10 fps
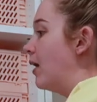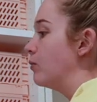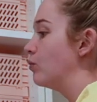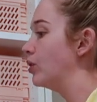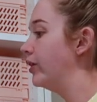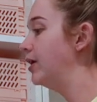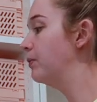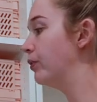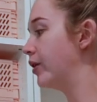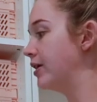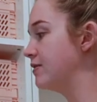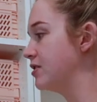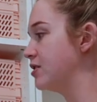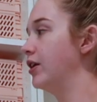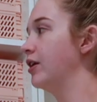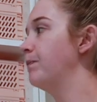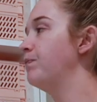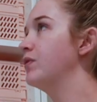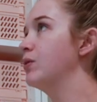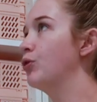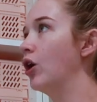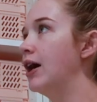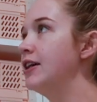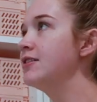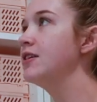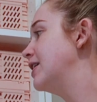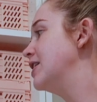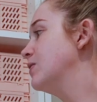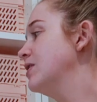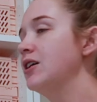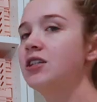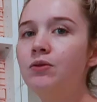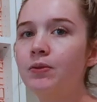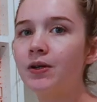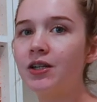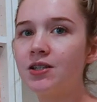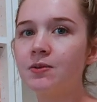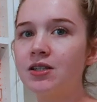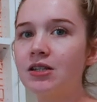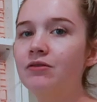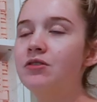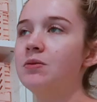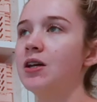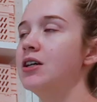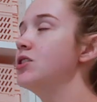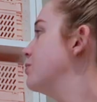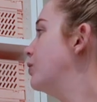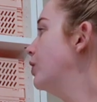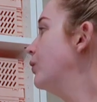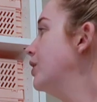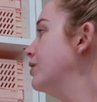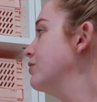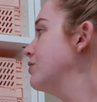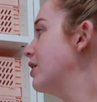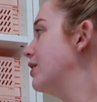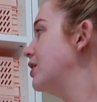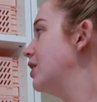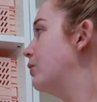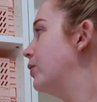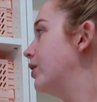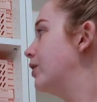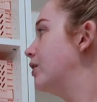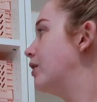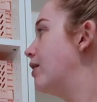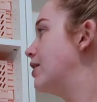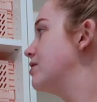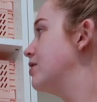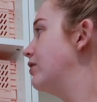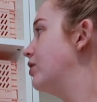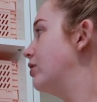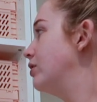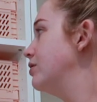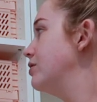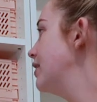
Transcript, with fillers: I'm really impressed. The price, these ones actually were pretty expensive, to be honest. Smaller ones I think were around seven dollars.